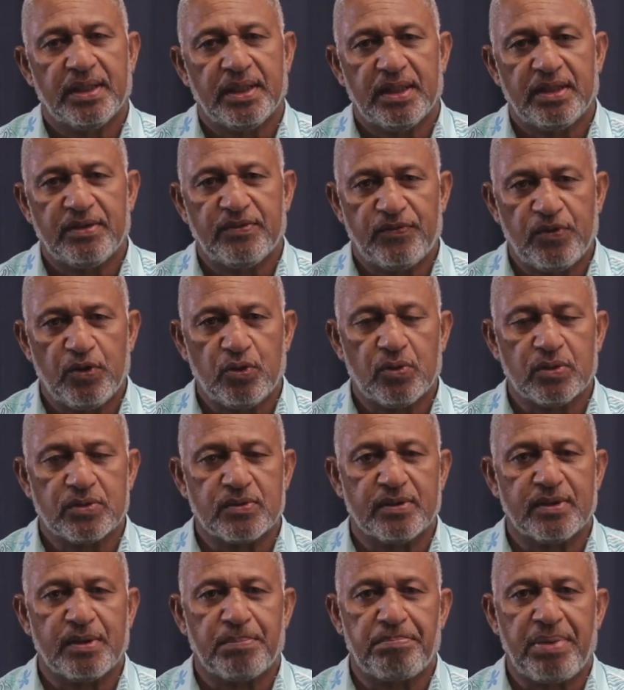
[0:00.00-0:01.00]
and focus
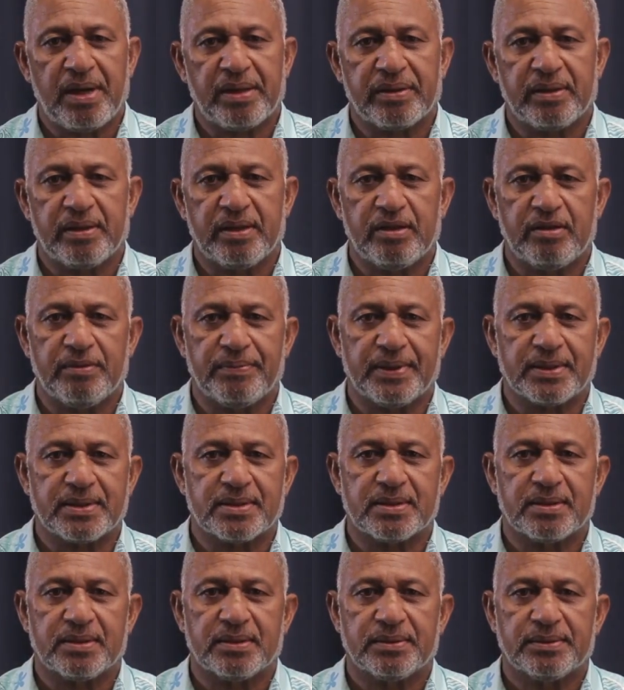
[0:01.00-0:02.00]
on the path ahead of
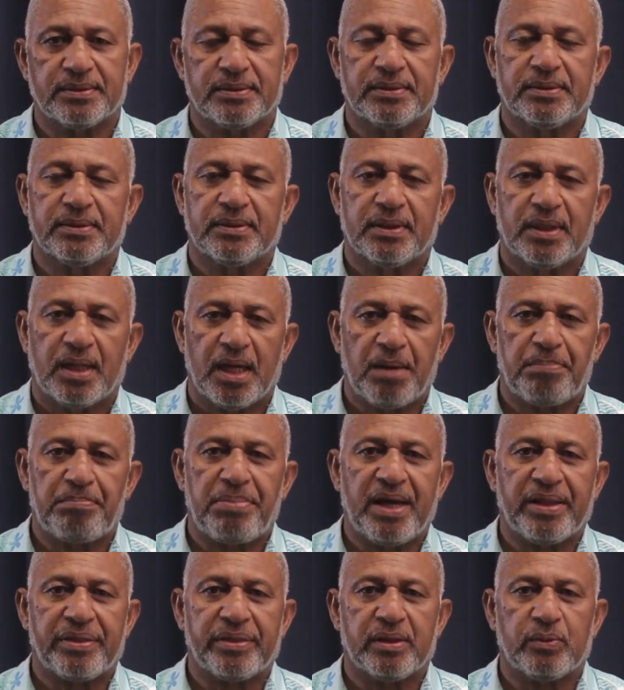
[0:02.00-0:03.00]
us, a
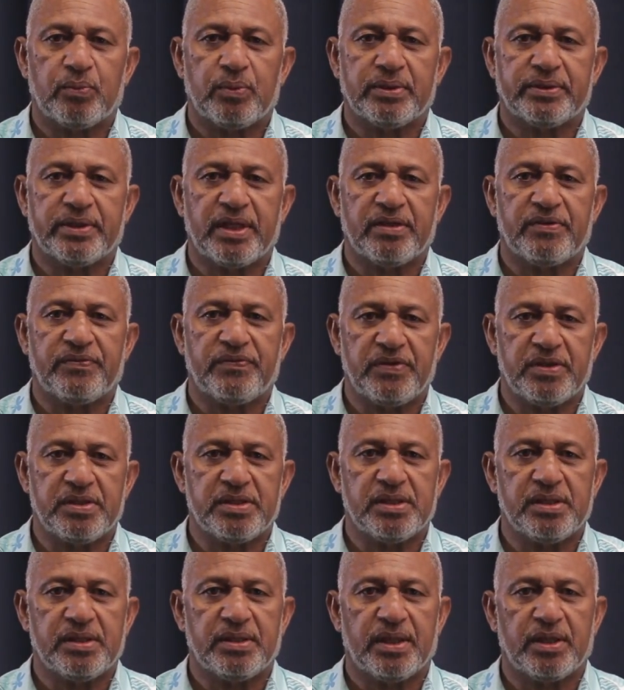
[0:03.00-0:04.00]
path that will take
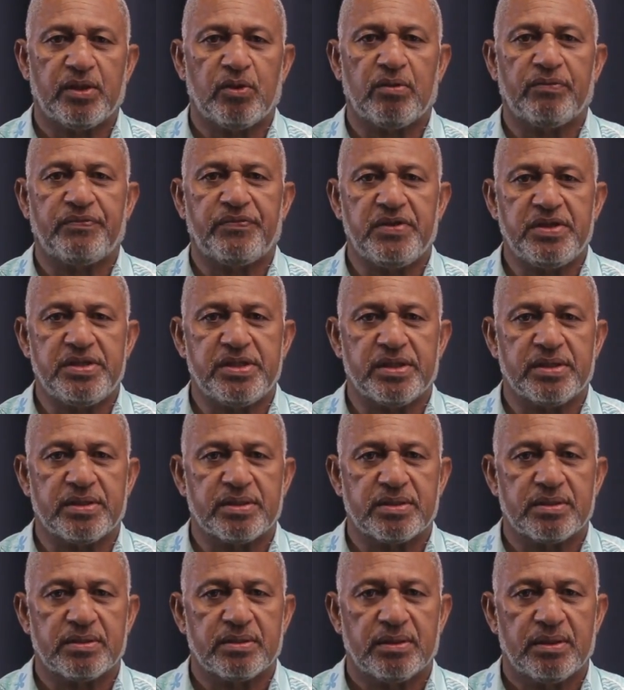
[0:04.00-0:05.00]
Fiji and all
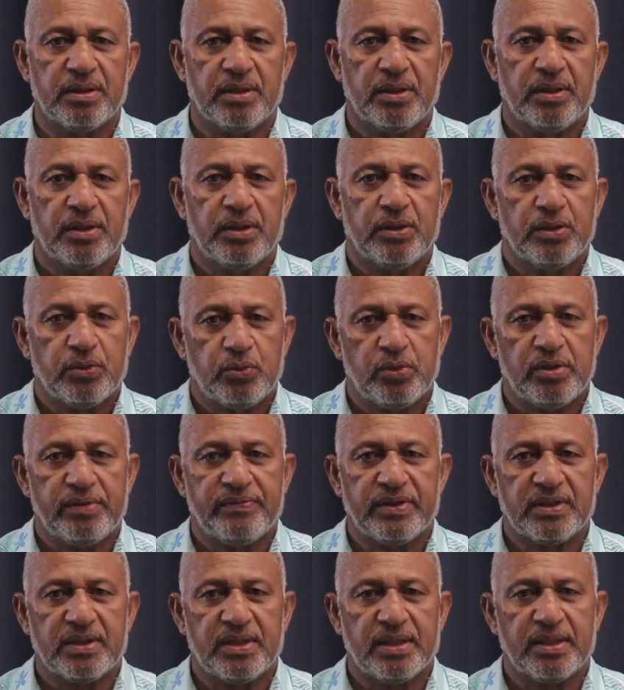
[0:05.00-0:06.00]
Fijians to
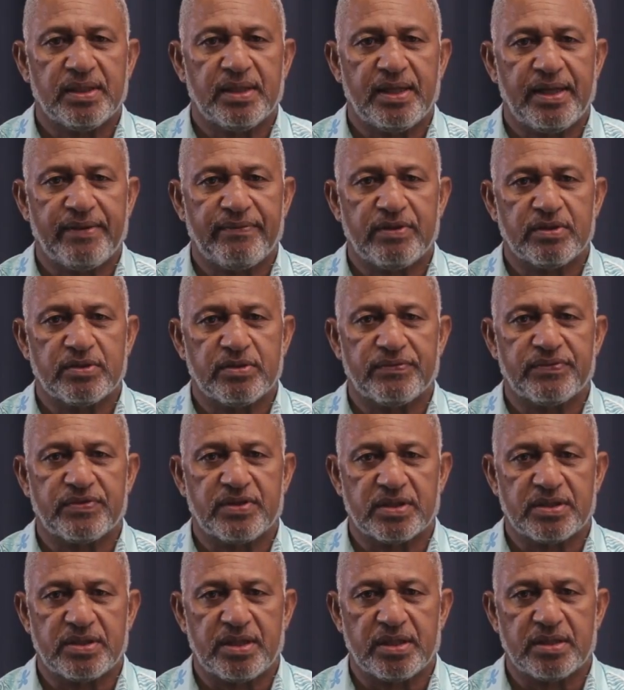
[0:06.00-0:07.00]
even greater levels of
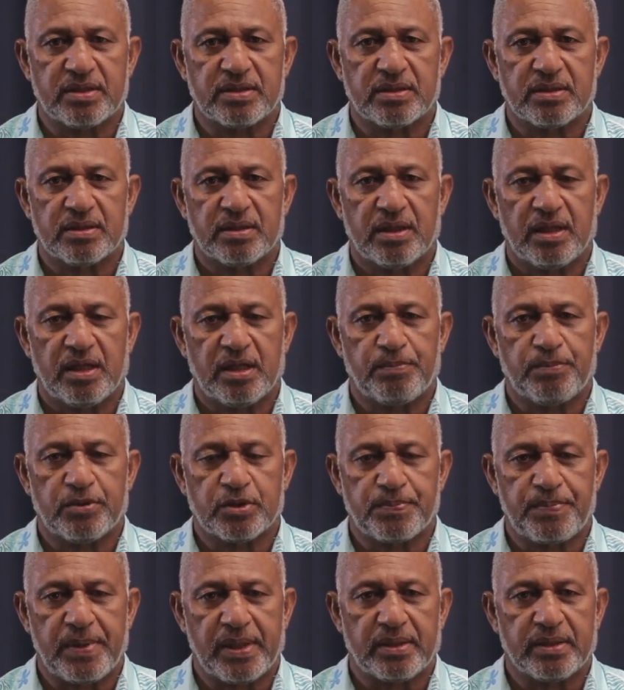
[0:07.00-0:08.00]
success and
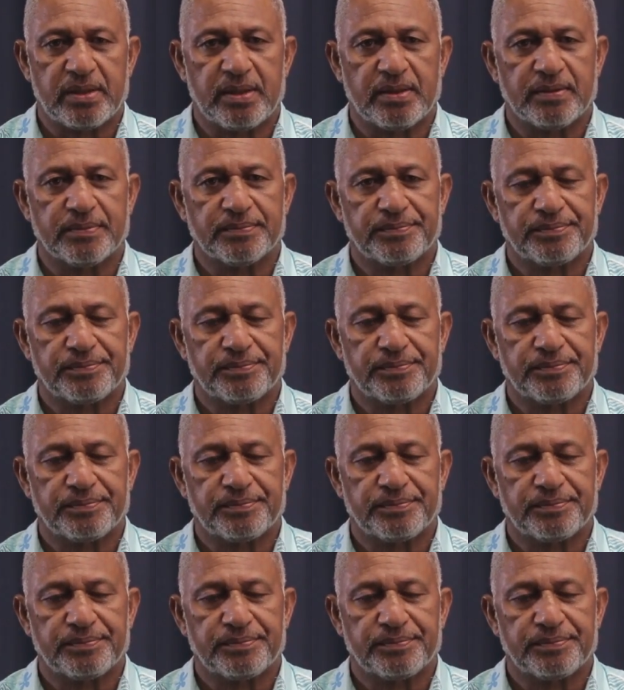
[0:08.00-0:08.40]
prosperity.